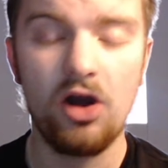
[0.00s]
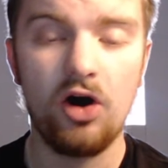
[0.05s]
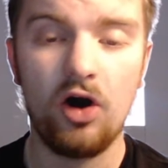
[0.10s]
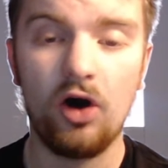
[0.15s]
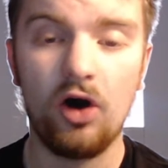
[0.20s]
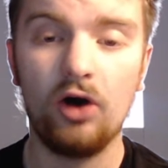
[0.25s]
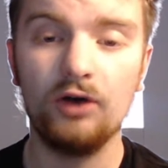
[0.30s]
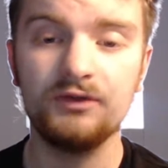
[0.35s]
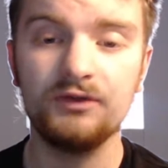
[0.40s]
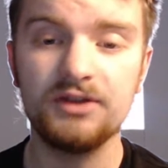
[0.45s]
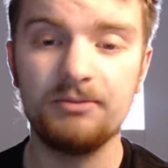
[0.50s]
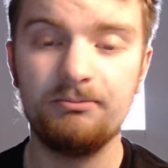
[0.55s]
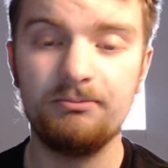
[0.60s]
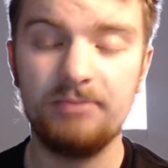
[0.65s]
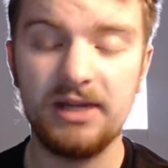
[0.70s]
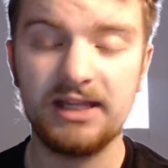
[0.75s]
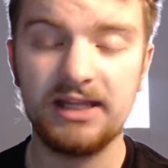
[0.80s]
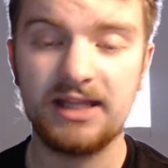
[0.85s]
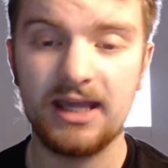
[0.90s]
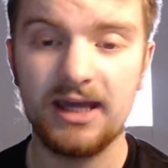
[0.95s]
All of the
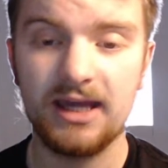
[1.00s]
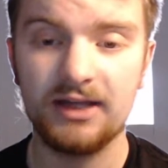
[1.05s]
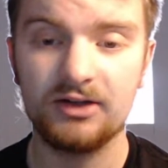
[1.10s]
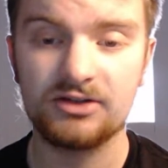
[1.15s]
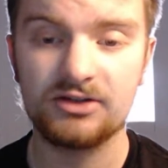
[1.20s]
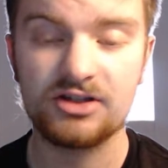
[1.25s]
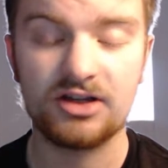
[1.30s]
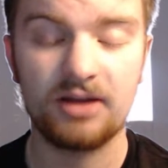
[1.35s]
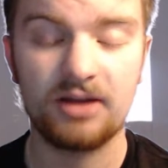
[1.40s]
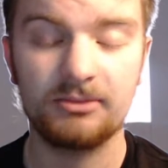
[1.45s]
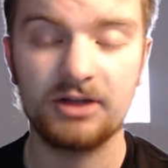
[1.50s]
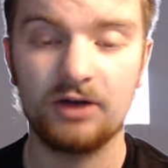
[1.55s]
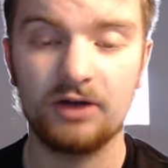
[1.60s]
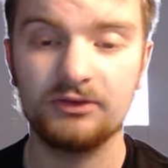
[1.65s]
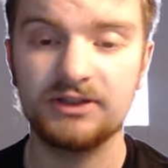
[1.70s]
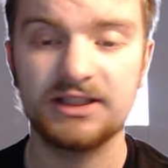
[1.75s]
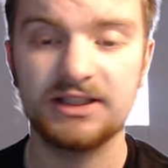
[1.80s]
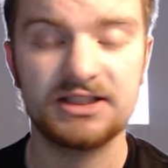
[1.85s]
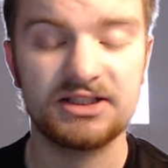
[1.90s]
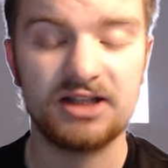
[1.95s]
big hitters are coming out
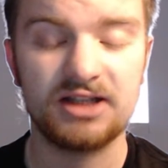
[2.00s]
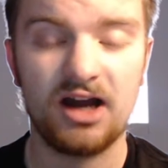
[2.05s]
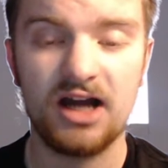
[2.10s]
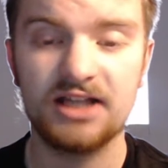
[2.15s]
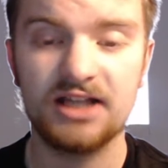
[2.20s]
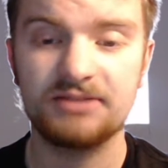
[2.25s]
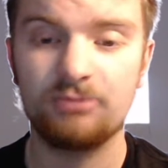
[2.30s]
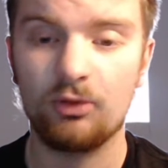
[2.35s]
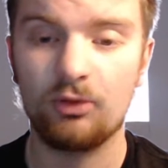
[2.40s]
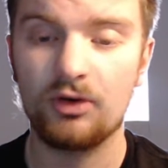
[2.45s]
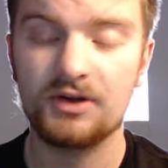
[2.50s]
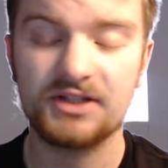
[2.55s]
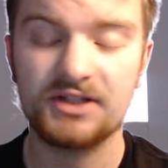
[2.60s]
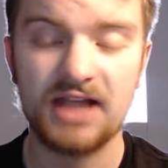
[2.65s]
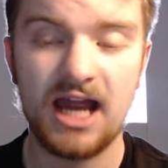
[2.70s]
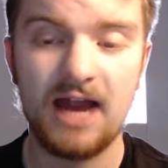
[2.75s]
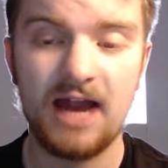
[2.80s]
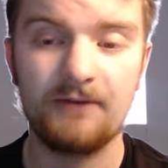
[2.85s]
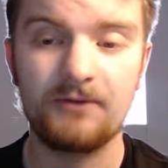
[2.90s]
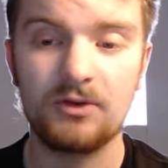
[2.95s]
with this, Sky Sports,
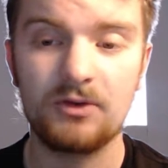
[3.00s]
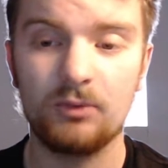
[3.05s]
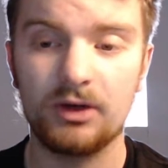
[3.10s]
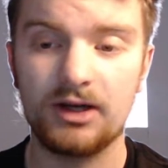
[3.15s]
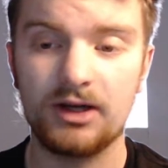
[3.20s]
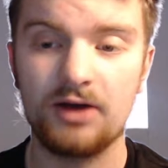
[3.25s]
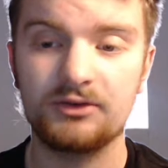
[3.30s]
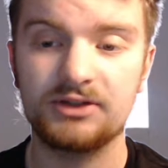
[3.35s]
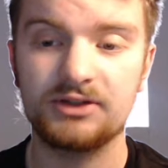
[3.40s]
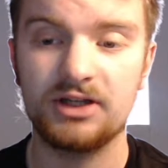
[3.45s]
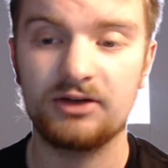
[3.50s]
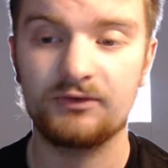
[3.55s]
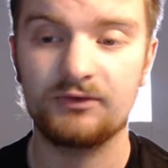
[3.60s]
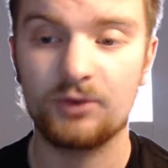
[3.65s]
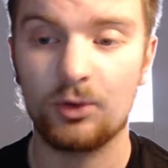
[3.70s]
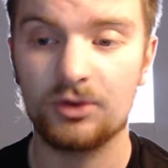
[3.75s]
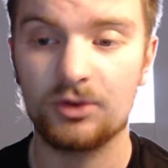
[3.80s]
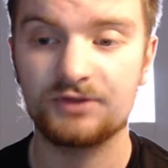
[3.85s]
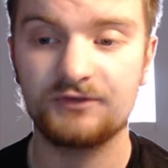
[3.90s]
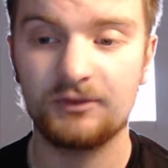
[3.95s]
everyone out there, and of
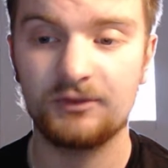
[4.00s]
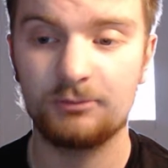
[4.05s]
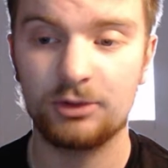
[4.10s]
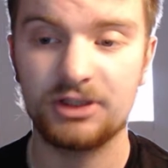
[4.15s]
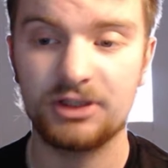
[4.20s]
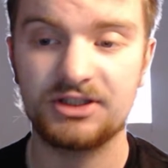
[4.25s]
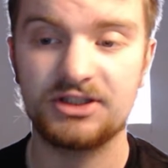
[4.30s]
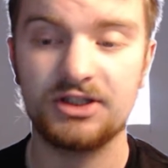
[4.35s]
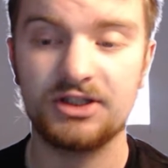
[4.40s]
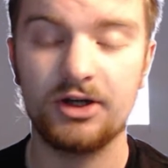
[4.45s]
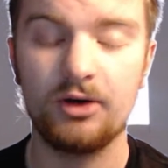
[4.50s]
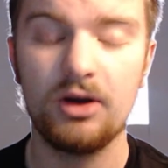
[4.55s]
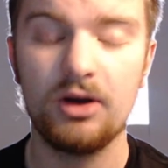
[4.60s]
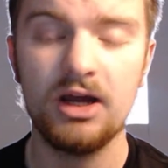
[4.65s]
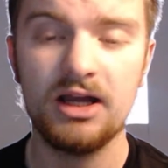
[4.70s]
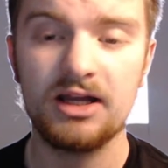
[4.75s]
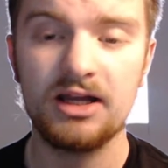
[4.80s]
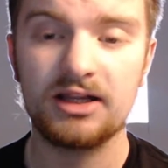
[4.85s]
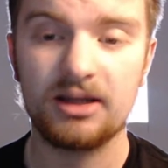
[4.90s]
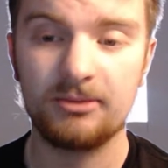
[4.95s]
course, Fabrizio
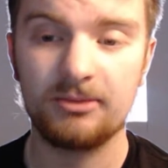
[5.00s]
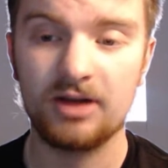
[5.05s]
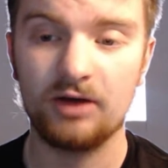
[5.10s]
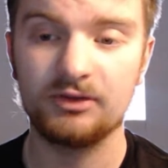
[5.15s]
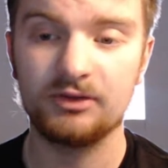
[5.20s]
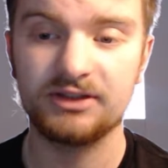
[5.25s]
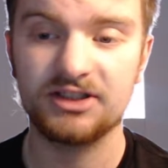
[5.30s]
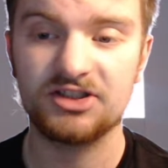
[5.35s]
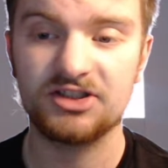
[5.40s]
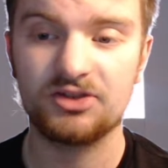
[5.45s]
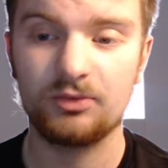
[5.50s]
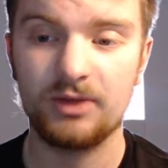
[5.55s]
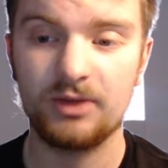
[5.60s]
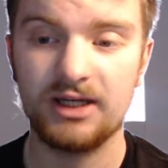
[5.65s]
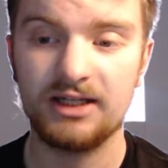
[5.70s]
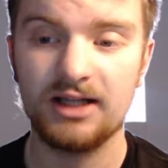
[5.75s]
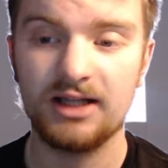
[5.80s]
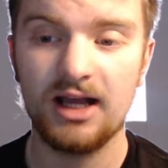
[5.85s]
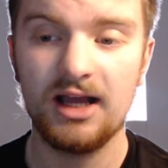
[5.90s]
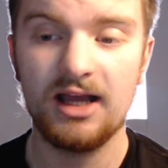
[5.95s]
coming out with this
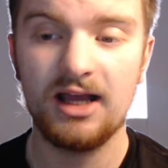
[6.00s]
tweet.